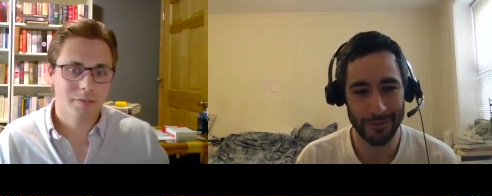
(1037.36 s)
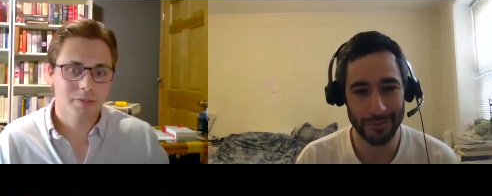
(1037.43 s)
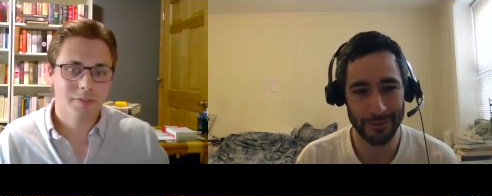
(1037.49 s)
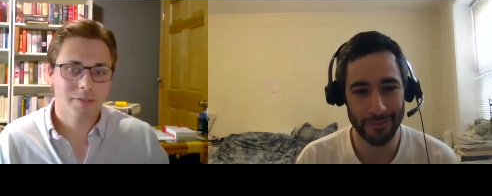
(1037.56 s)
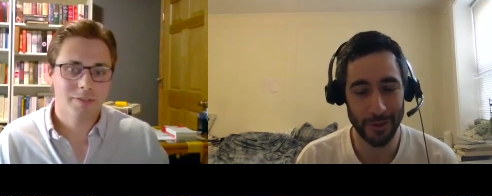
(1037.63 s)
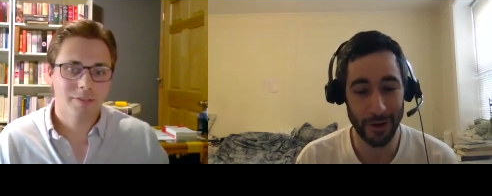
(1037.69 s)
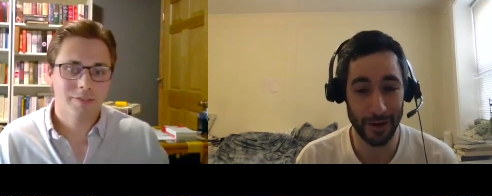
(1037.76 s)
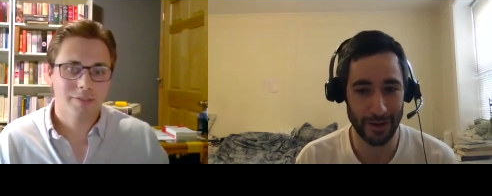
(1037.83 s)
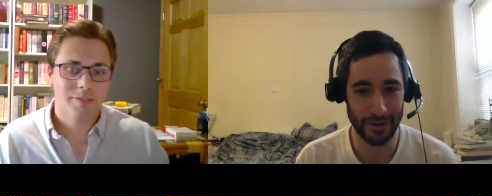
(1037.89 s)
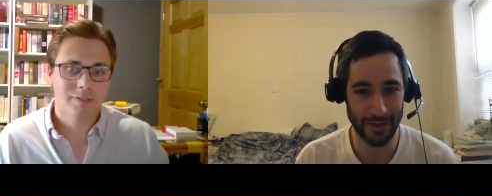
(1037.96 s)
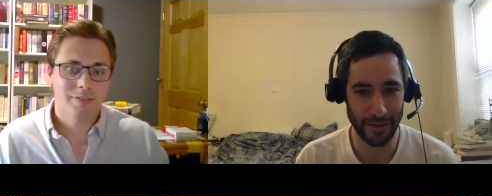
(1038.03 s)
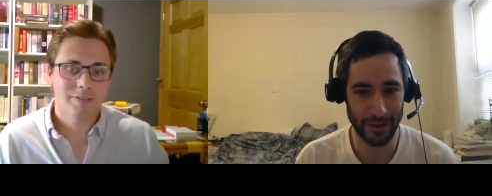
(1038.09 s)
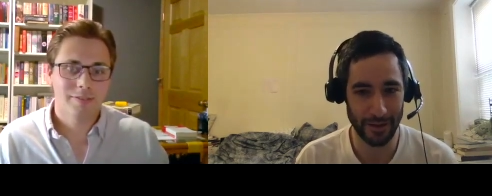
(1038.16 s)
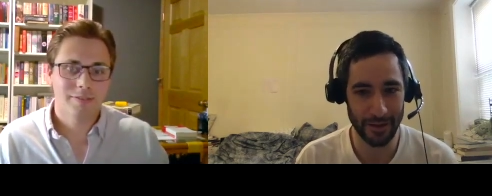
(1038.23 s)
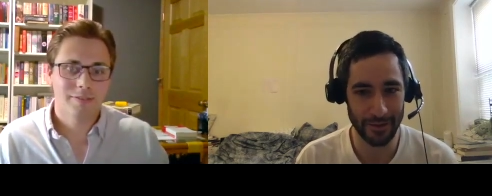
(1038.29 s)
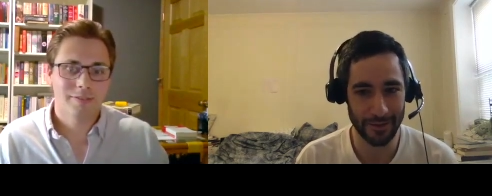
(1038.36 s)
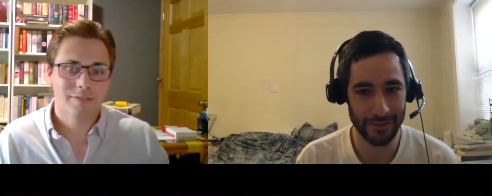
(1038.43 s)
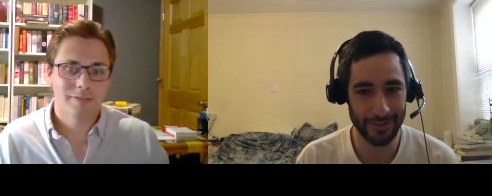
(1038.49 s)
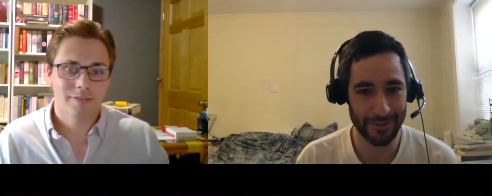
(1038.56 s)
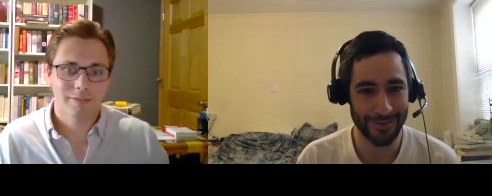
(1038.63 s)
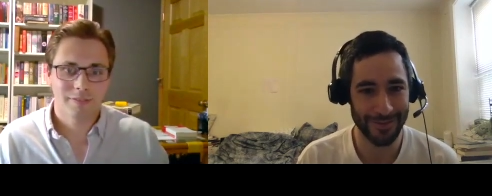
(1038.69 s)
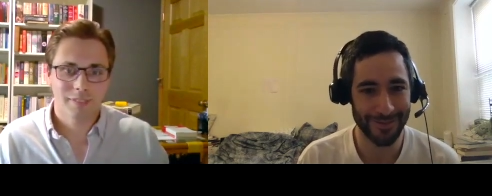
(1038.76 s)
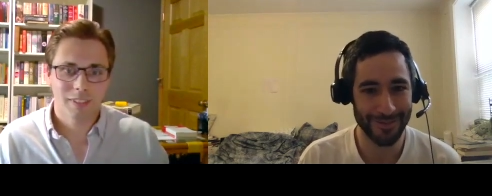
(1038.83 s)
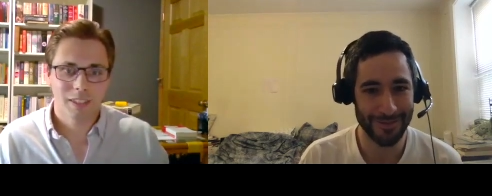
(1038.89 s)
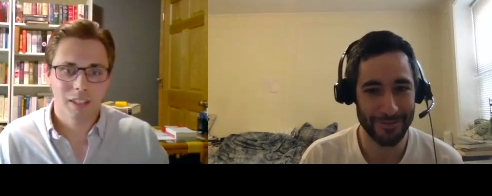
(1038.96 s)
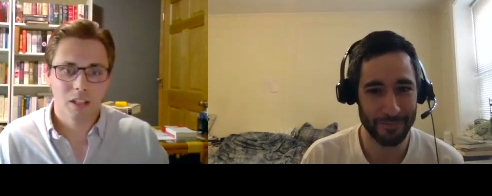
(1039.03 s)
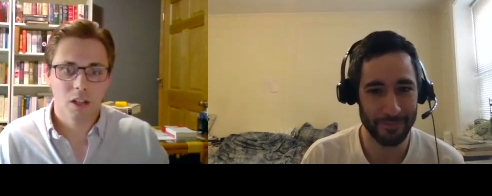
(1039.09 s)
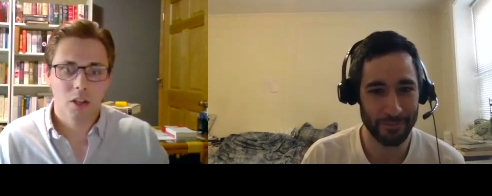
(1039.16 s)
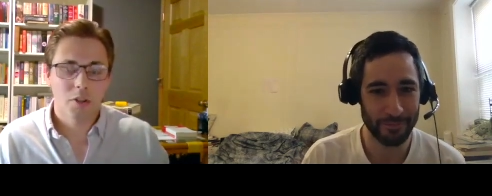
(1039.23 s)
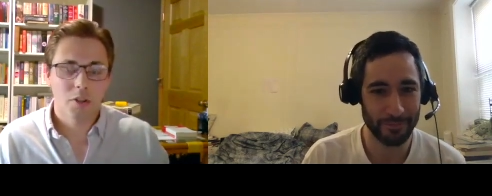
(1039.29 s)
Speaker 1: They're not going to delegate.
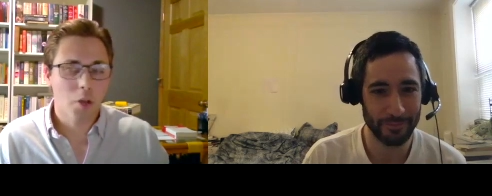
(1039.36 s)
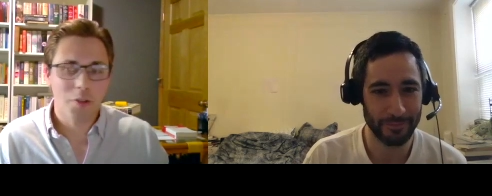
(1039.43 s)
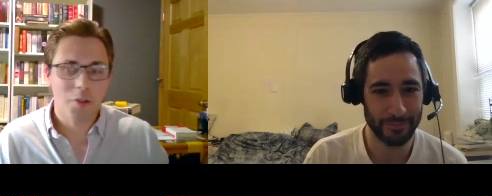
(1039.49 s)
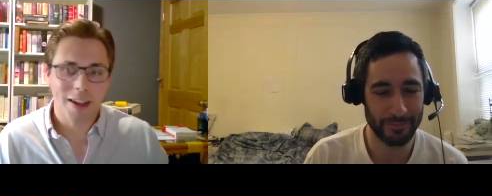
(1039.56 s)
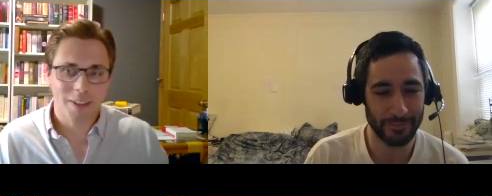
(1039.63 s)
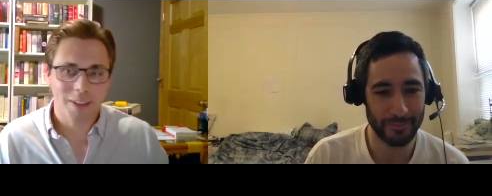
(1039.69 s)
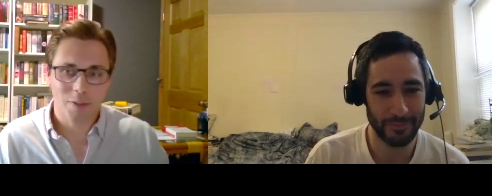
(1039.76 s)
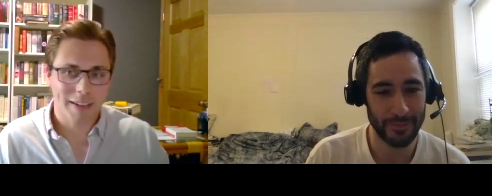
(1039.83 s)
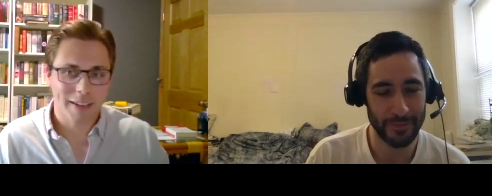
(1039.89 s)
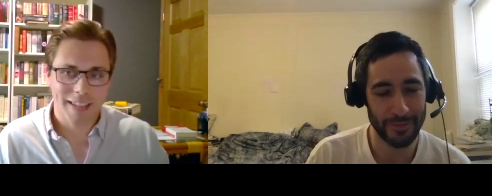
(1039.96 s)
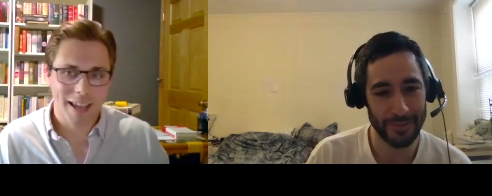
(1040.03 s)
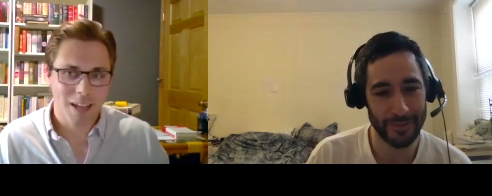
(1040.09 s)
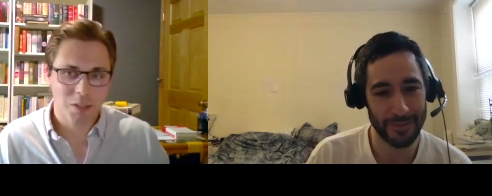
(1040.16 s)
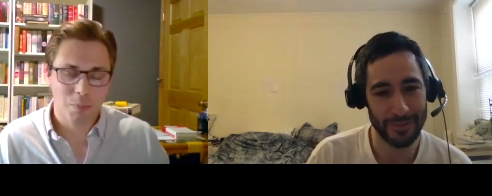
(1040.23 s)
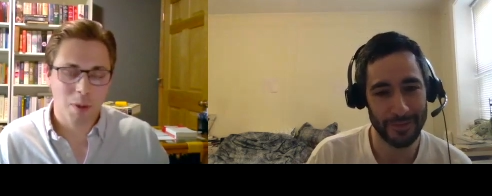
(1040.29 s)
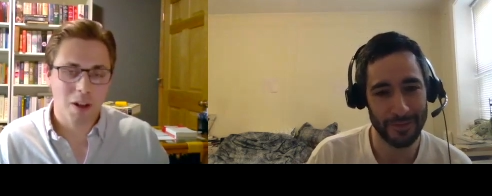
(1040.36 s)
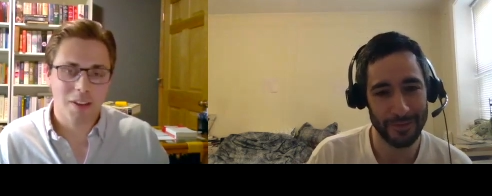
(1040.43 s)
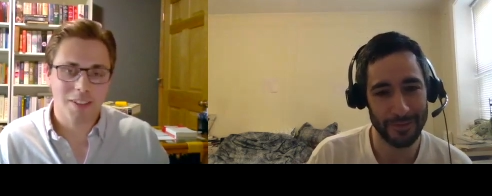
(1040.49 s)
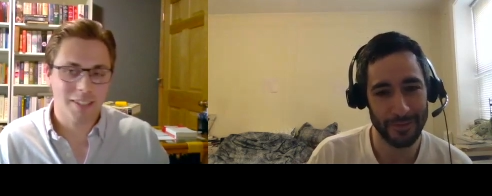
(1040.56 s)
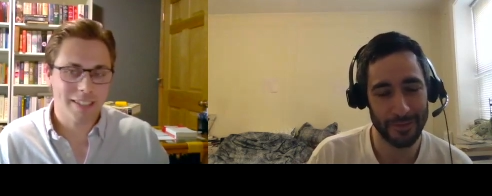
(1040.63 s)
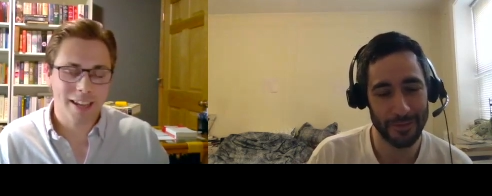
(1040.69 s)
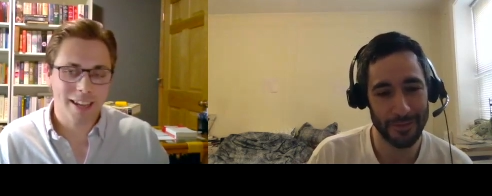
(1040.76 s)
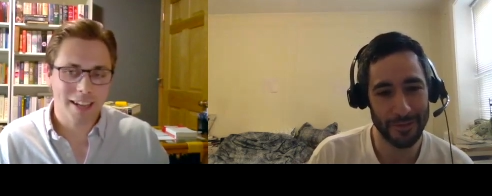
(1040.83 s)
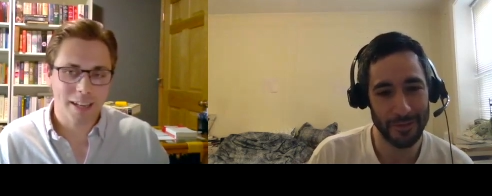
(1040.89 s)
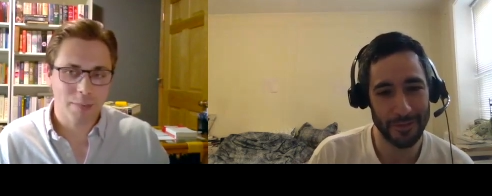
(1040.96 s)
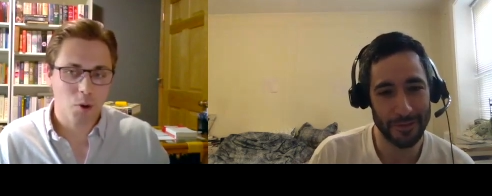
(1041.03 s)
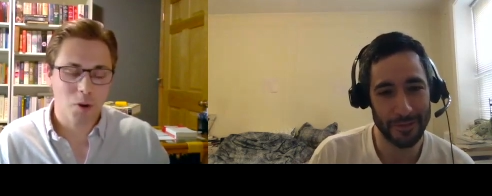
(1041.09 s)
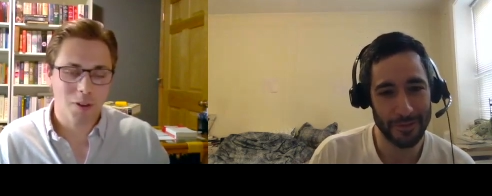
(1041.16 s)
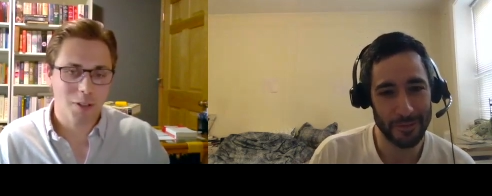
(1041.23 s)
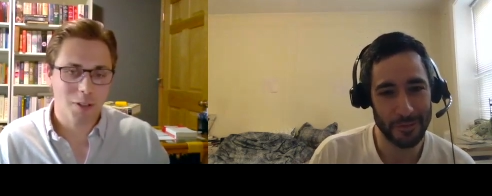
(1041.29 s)
Speaker 2: No, they're not going to write tax policy. Not
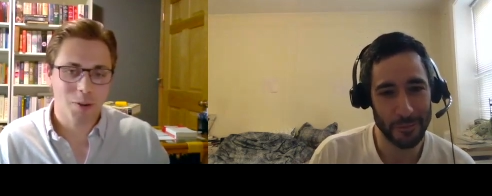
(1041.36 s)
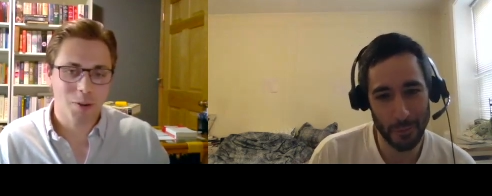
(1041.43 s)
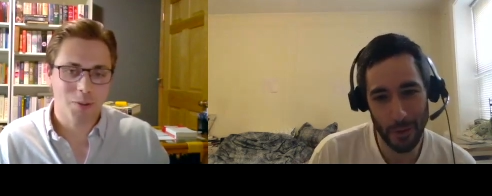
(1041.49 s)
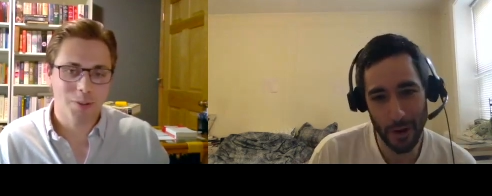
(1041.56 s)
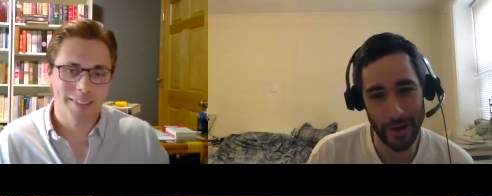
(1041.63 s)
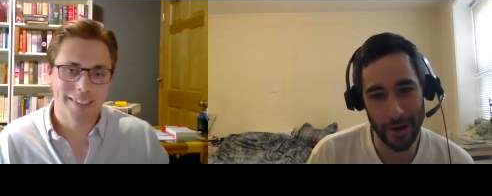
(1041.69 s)
anymore. No. right.